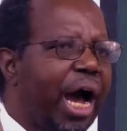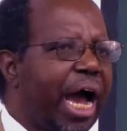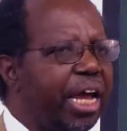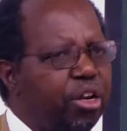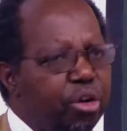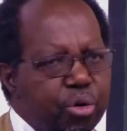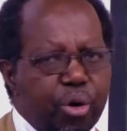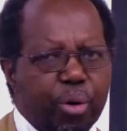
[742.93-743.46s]

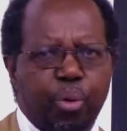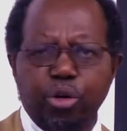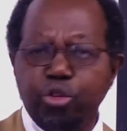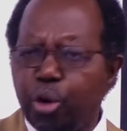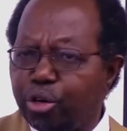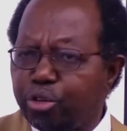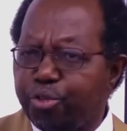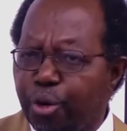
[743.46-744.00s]
What
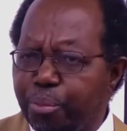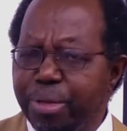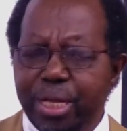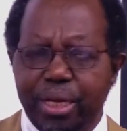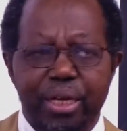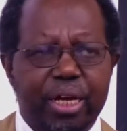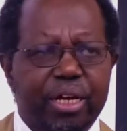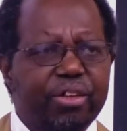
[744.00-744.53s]
do you want from
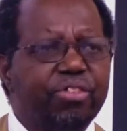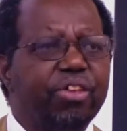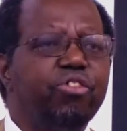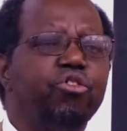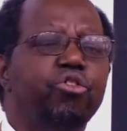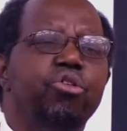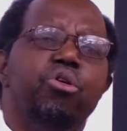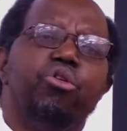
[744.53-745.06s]
me?" He
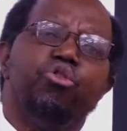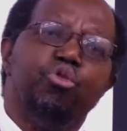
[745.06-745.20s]
says, "You know,